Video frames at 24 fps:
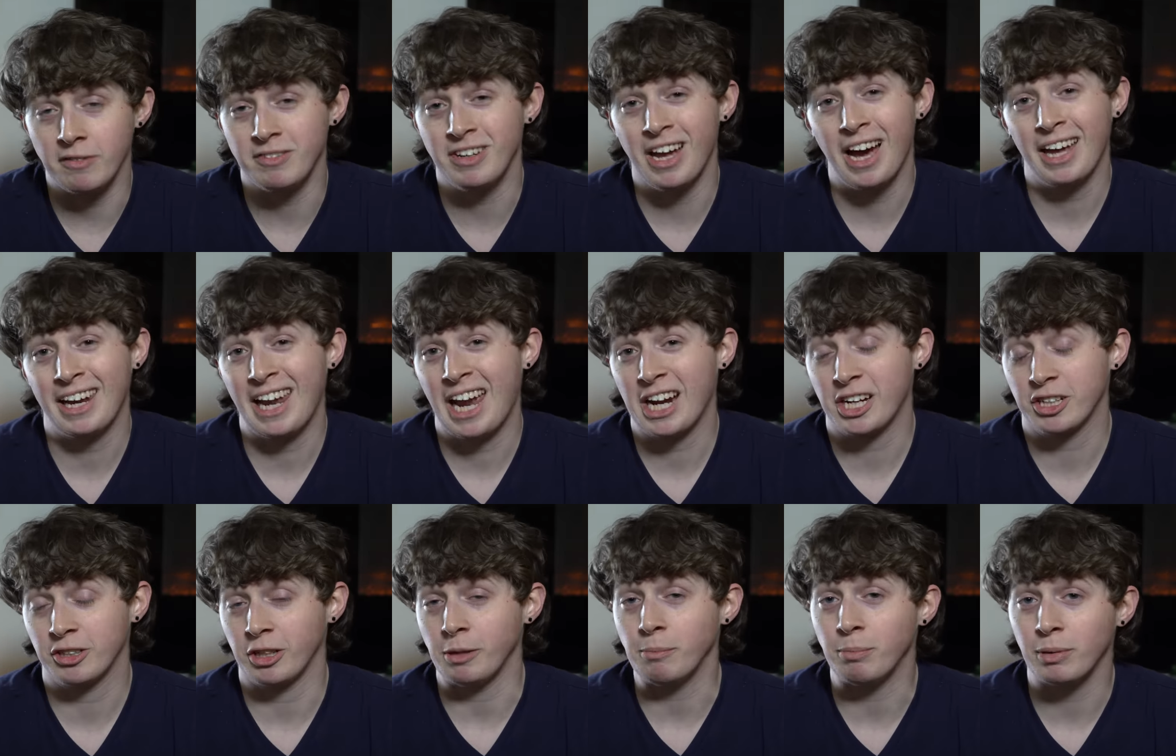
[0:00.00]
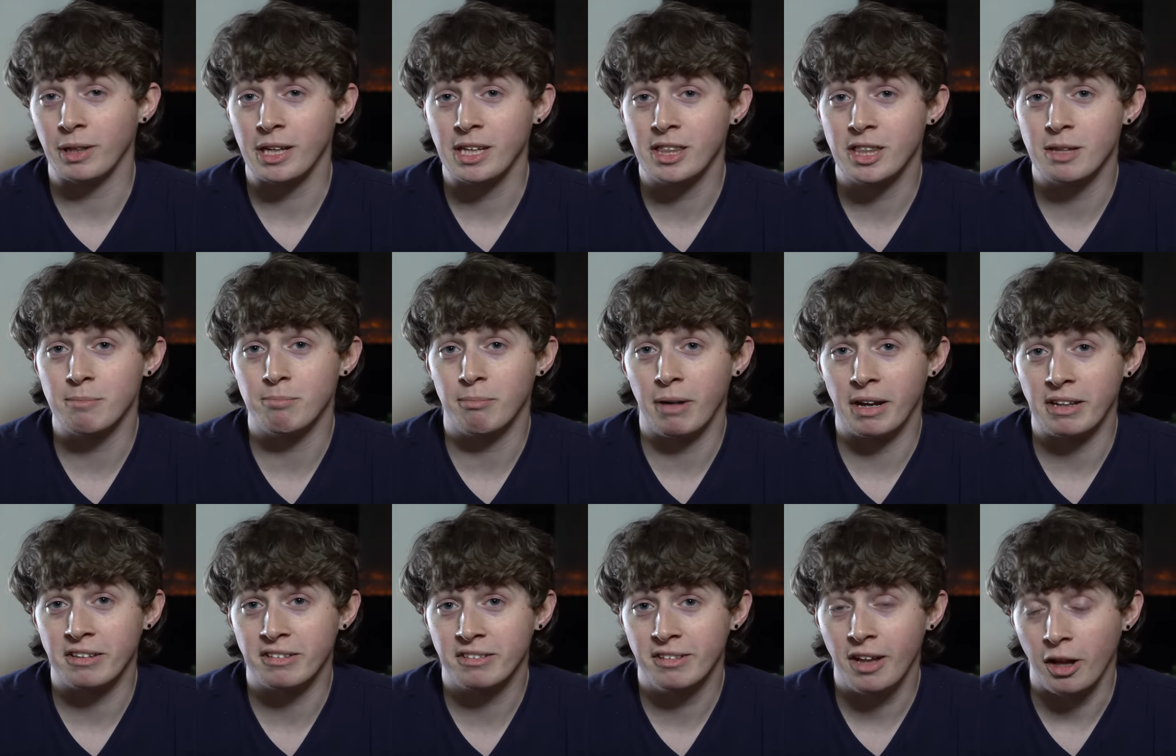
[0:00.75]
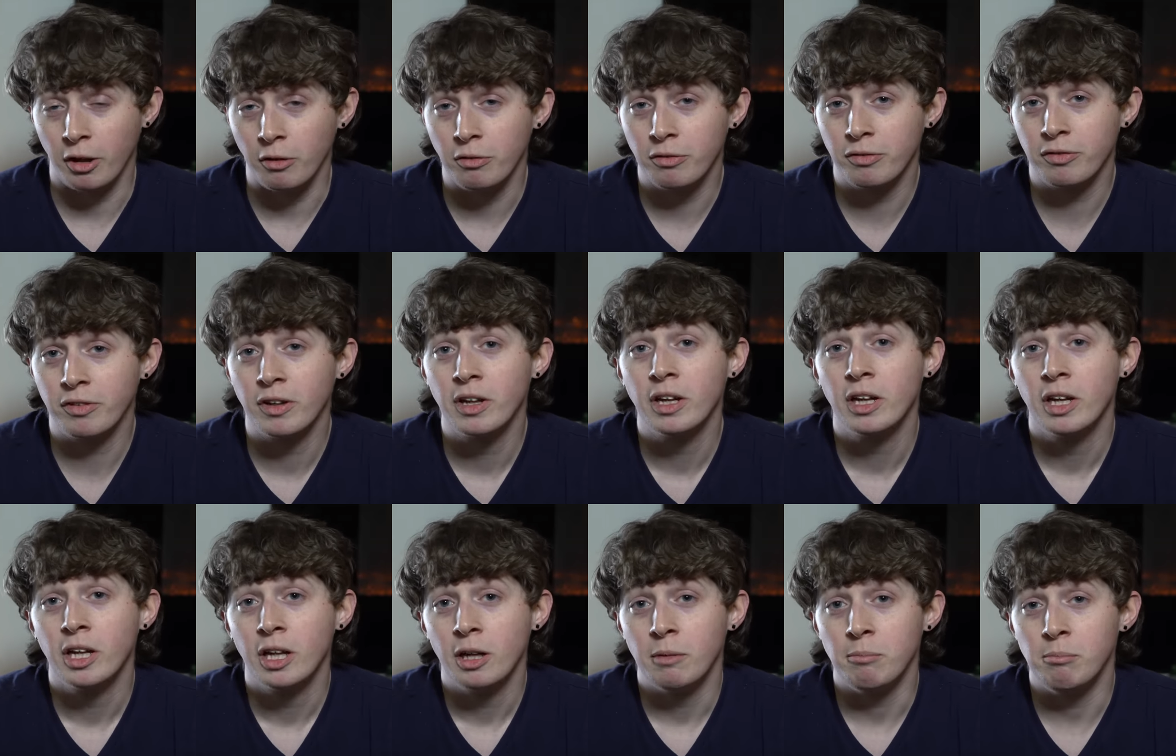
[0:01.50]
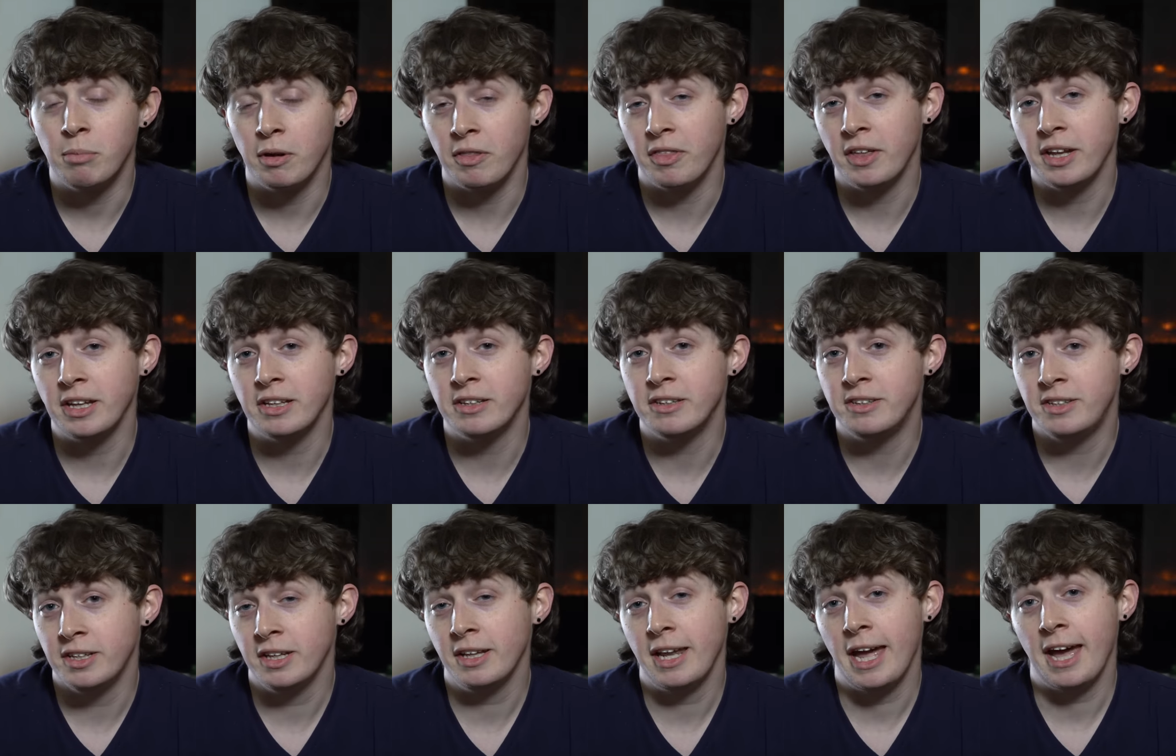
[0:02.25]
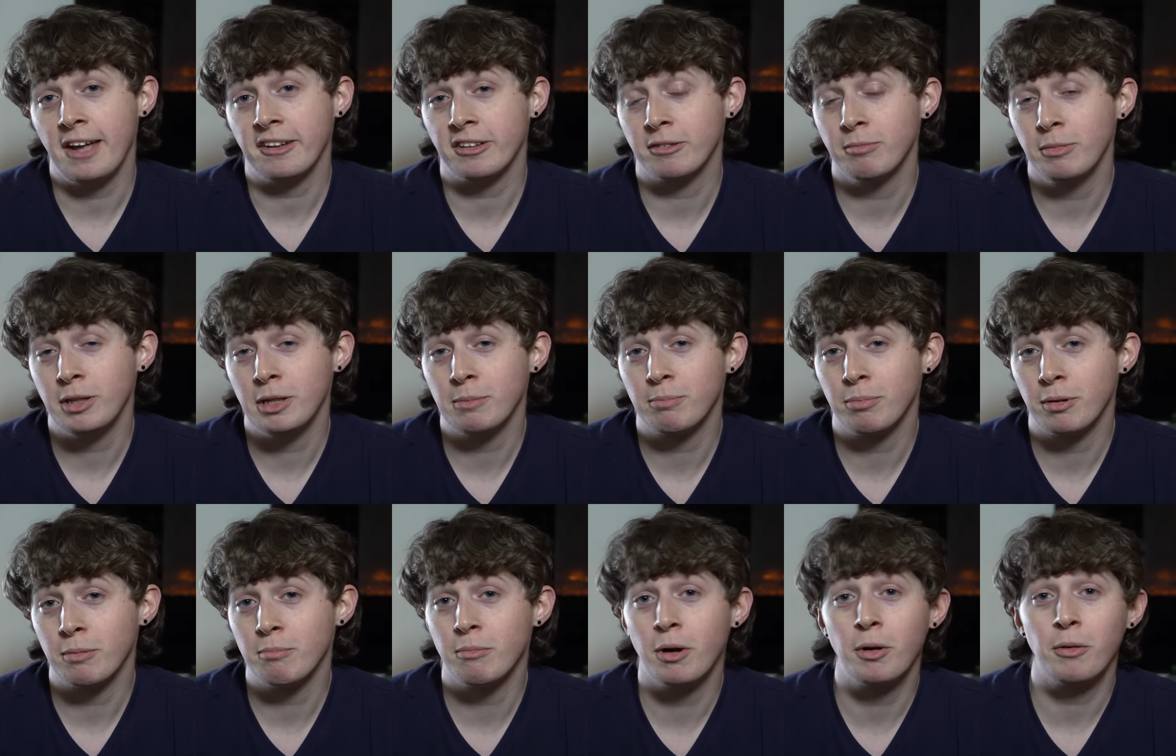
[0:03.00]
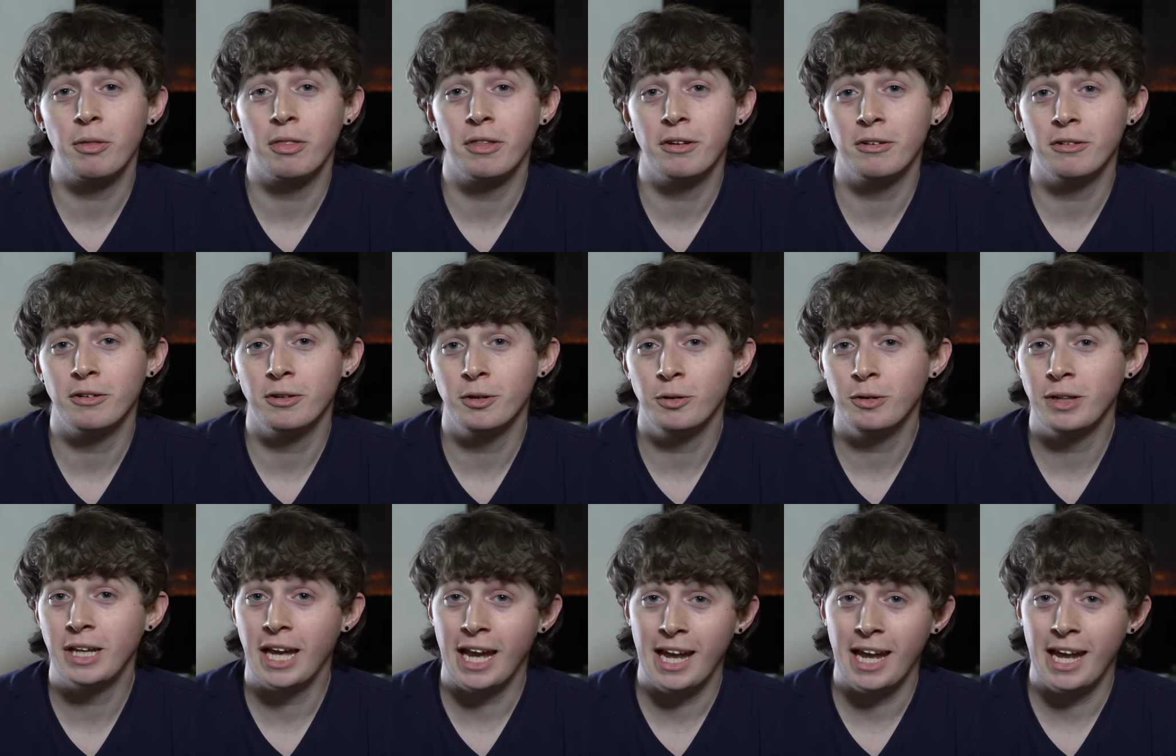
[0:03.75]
I've not actually played them myself, but they did ask me to promote their new